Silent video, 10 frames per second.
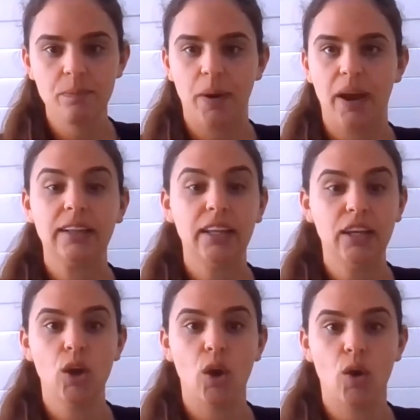by
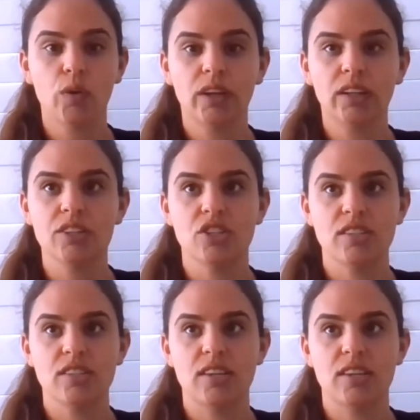clicking on the
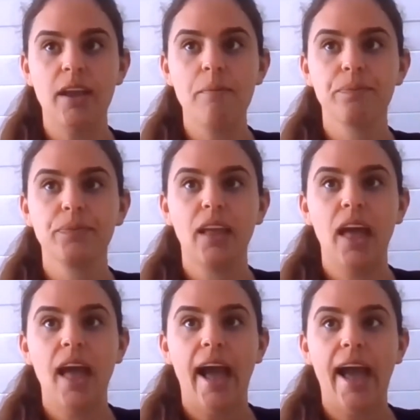clinician's name.
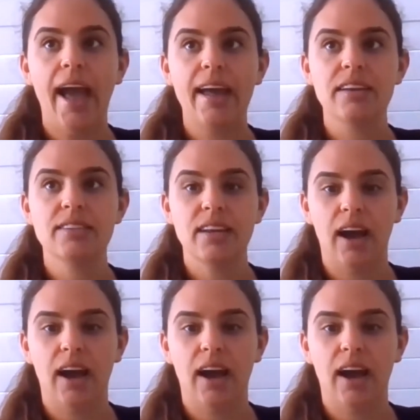And